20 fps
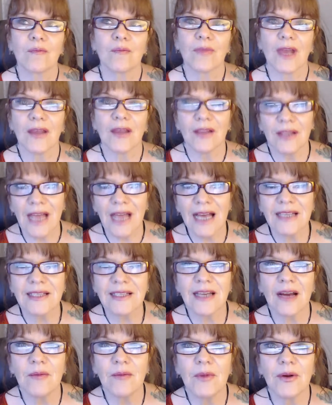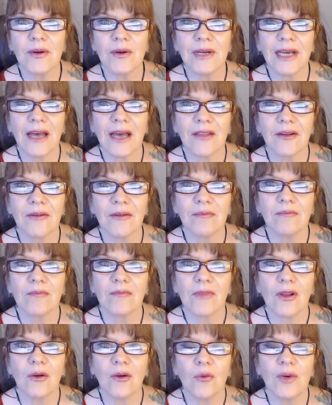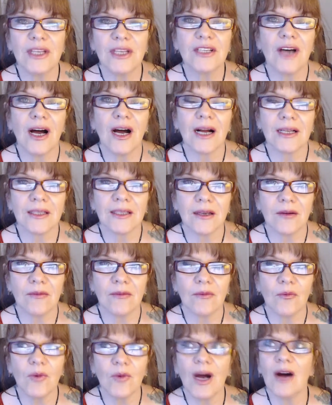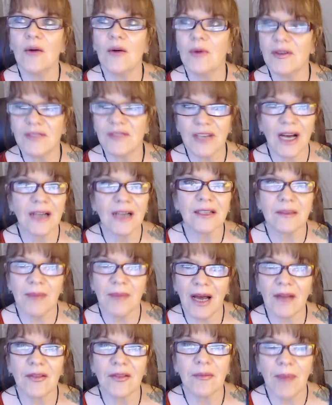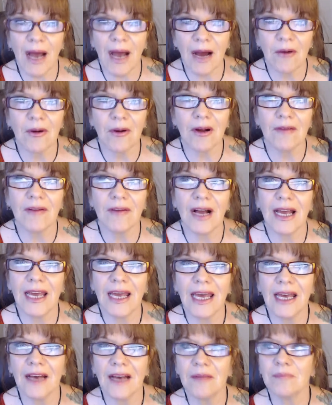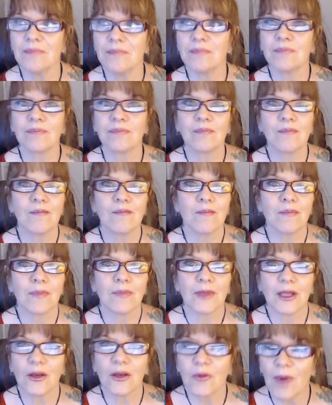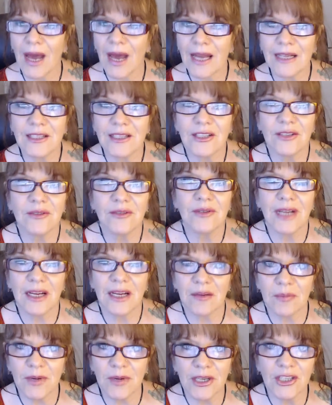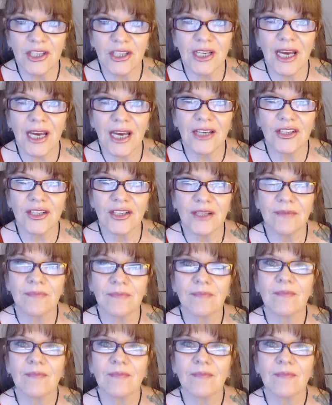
the last time we were together, we've talked about the power of I am, gratitude and appreciation.